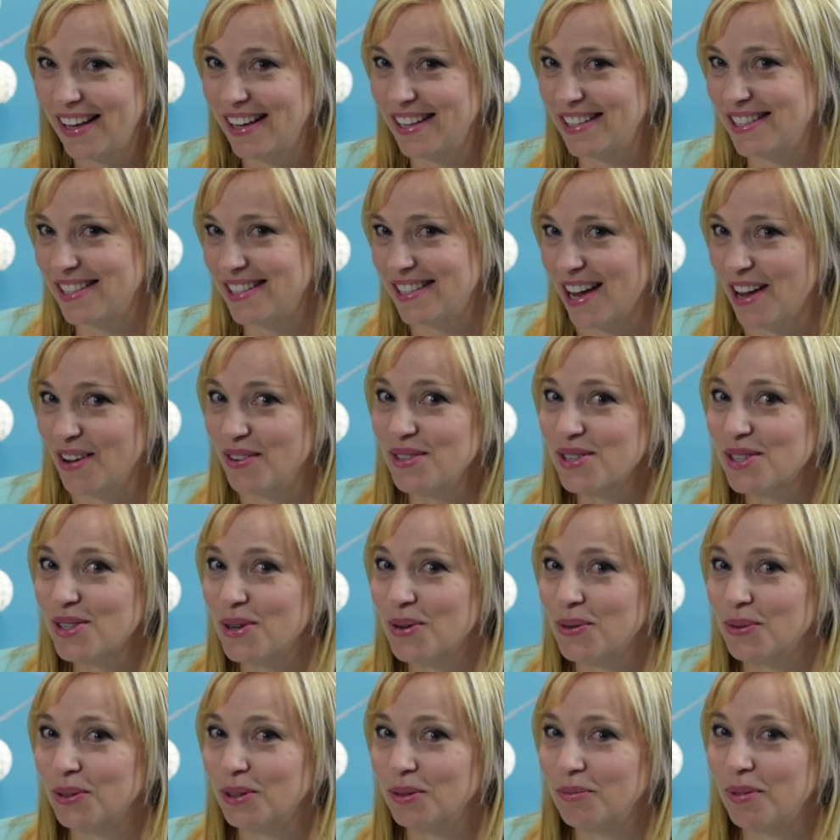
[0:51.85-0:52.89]
It sounds
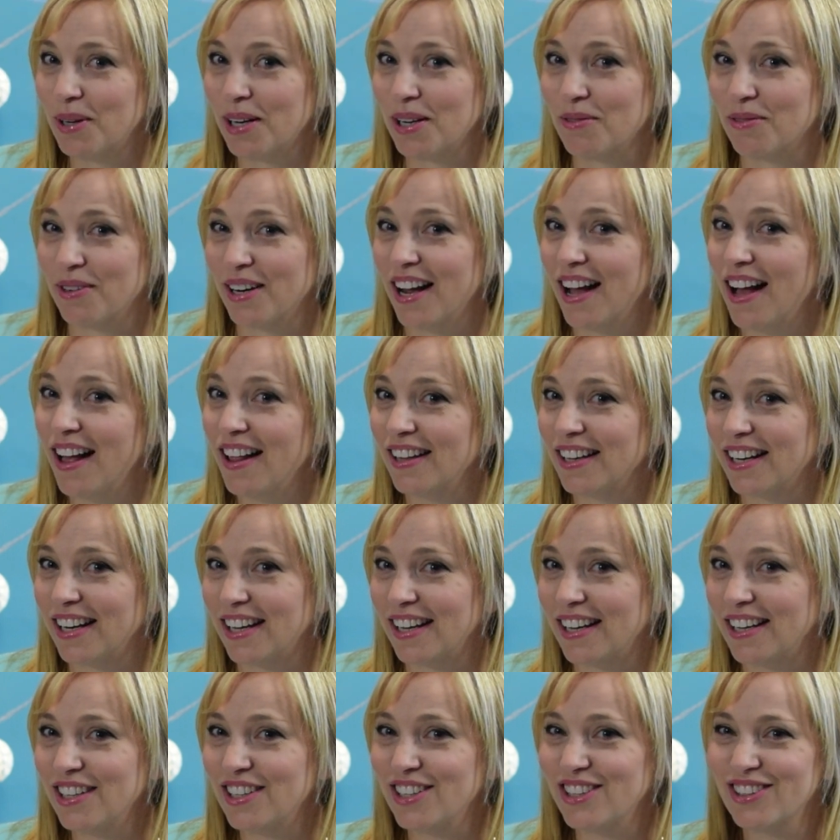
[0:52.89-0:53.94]
cool, but in
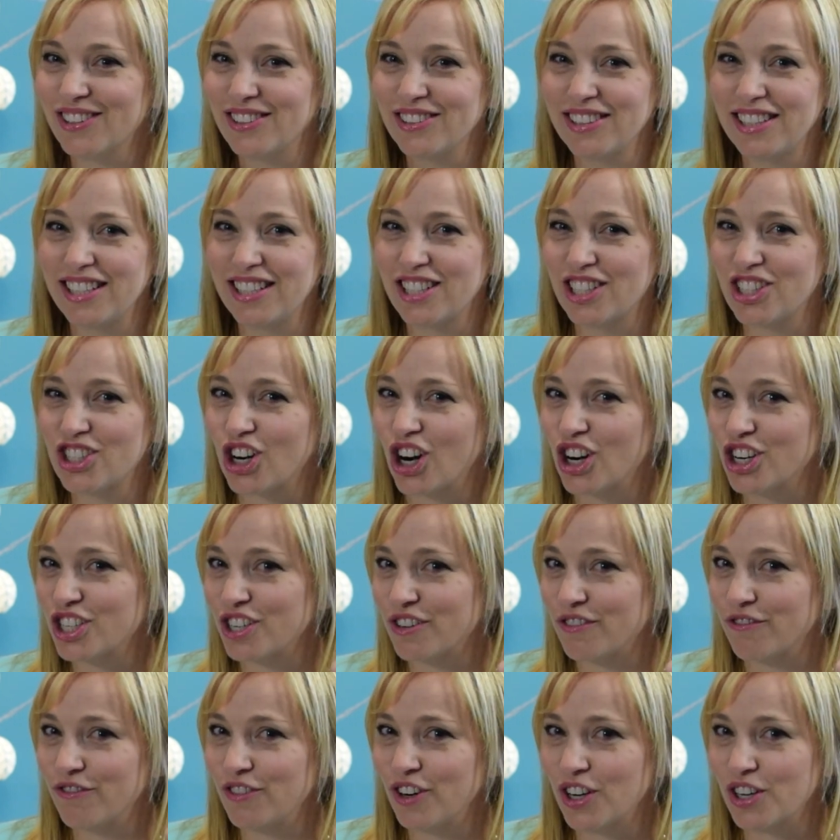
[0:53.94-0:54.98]
reality, you'll need to charge
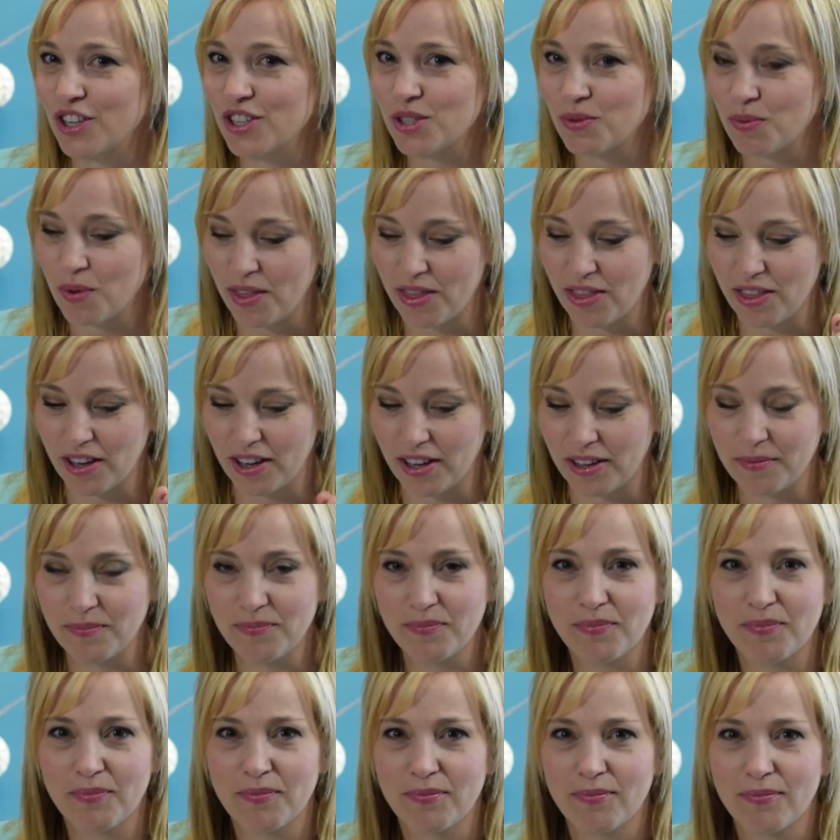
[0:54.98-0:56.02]
it first with the
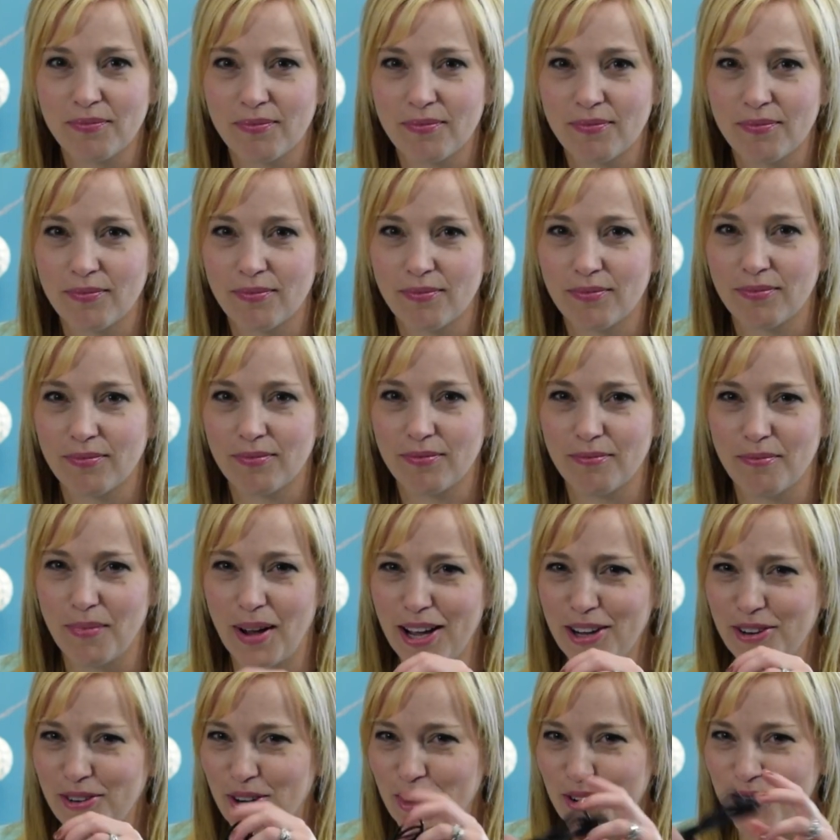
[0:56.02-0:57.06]

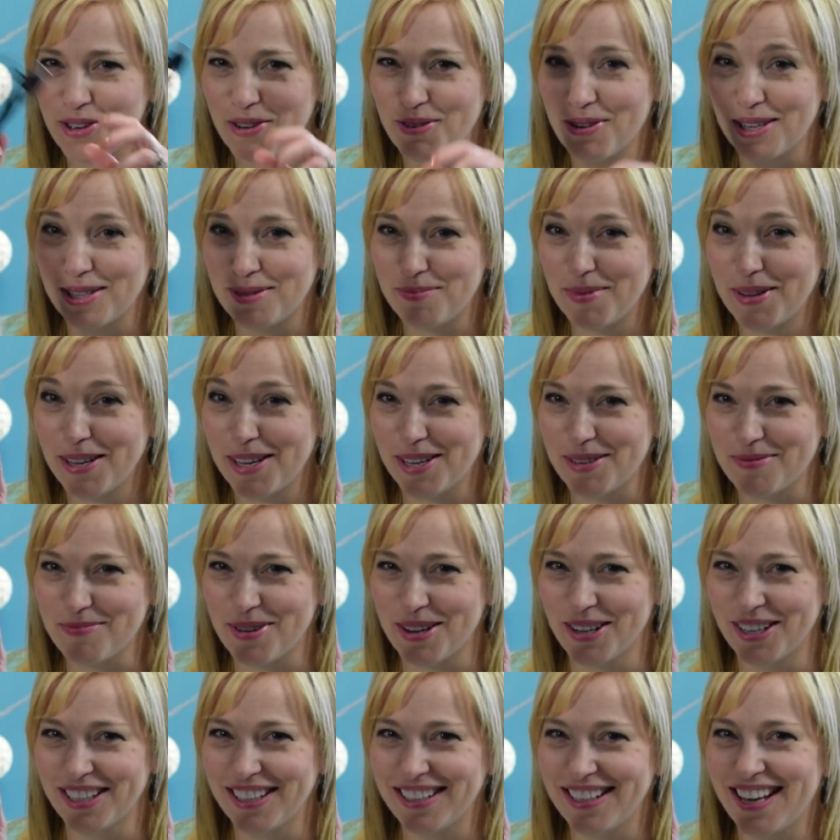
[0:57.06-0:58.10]
micro USB
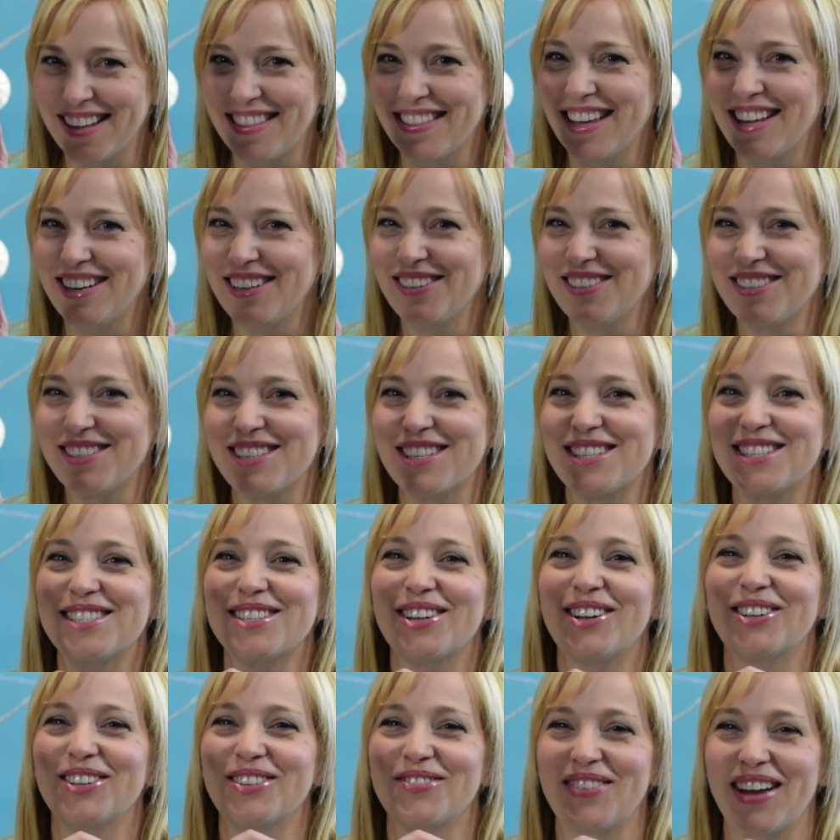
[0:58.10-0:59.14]
input and then use the
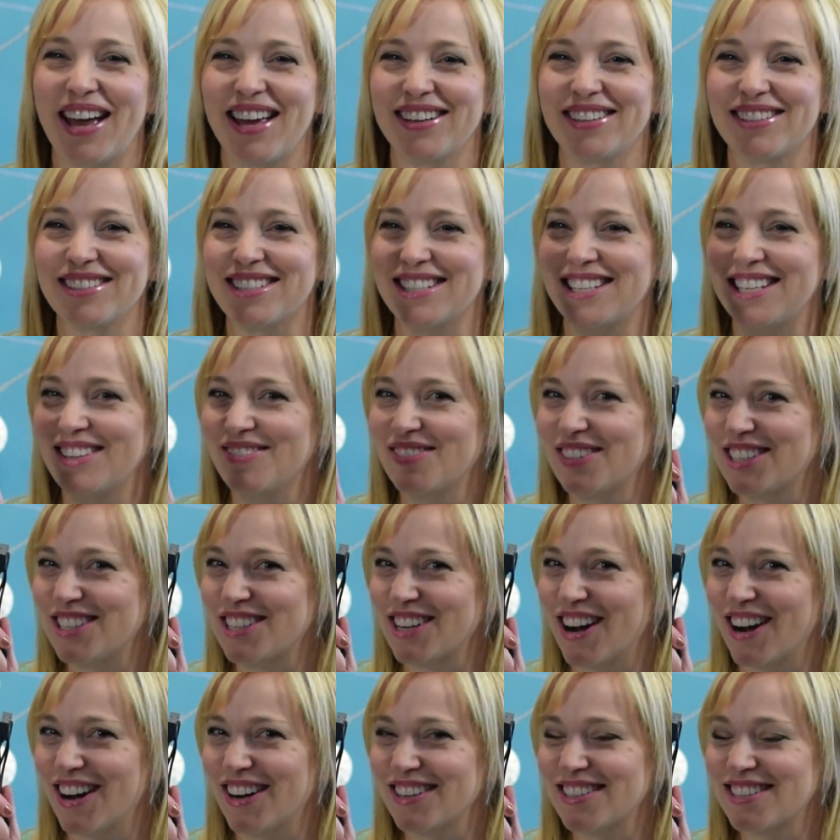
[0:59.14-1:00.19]
solar panel to keep it
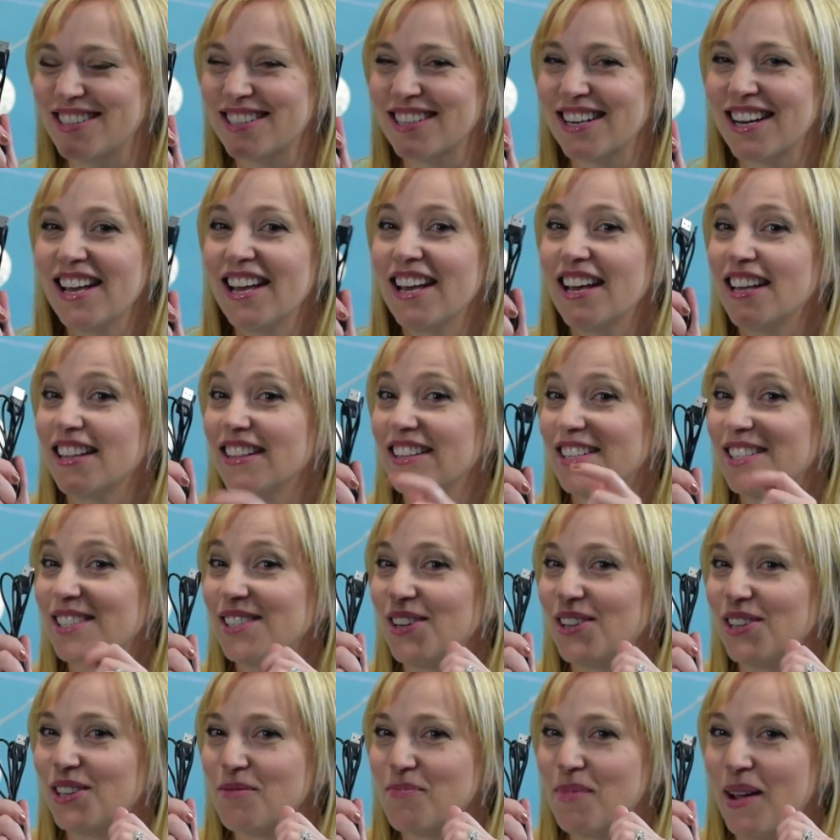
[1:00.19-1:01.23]
charged. The
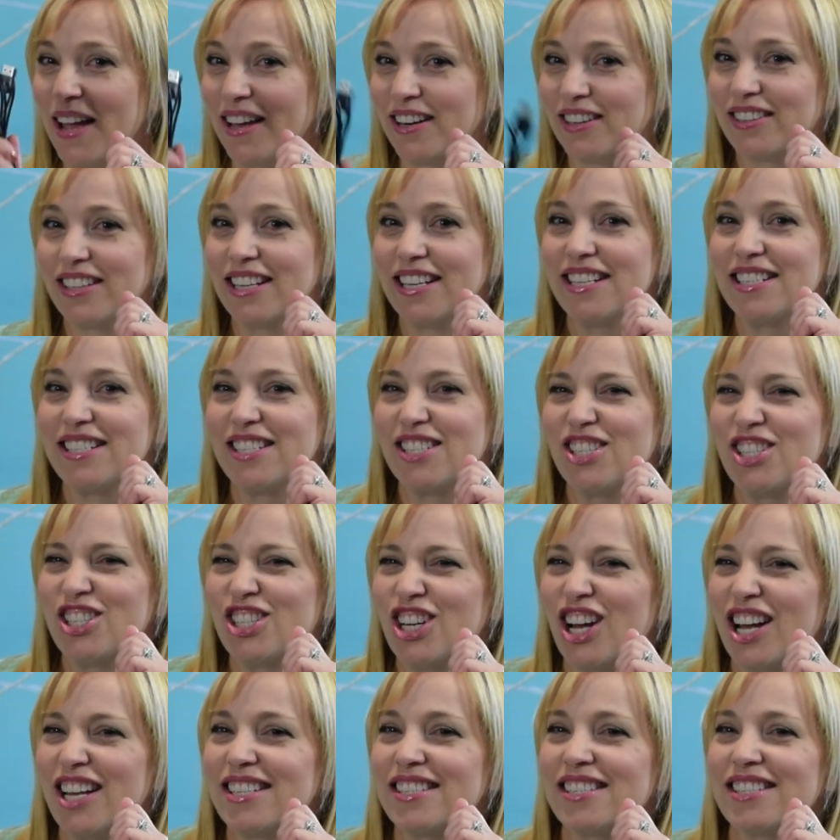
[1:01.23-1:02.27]
solar panel is
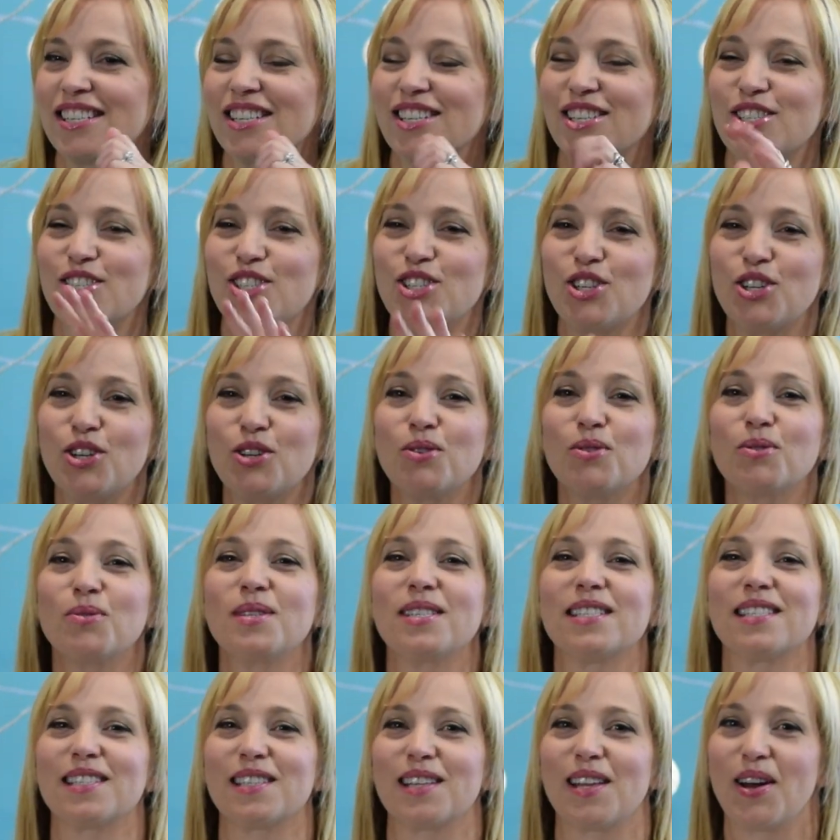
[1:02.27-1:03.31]
just too
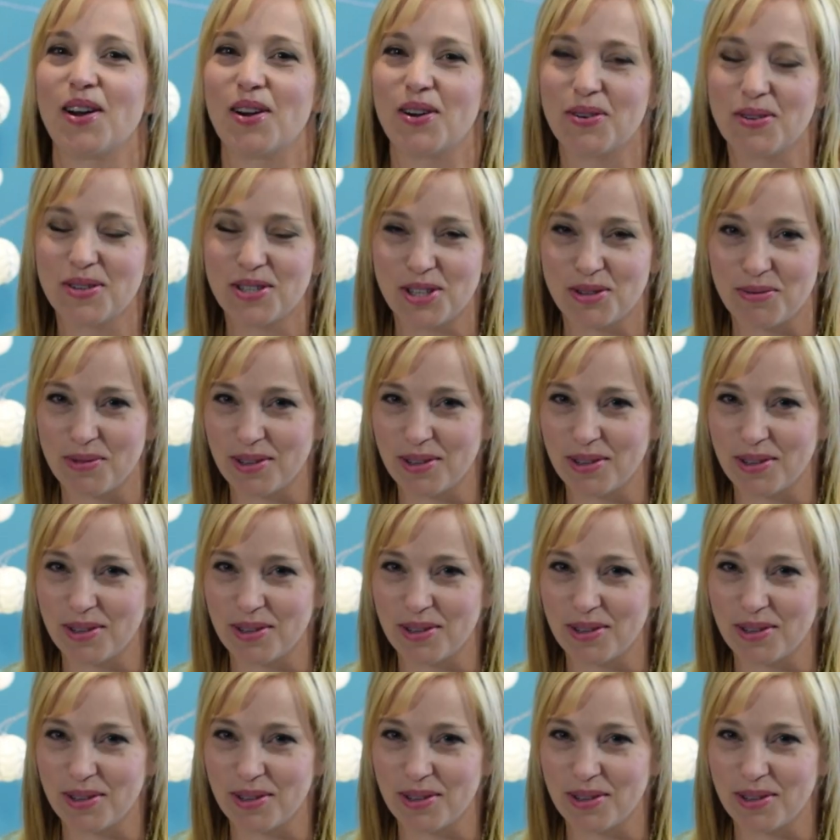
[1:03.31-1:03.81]
slow to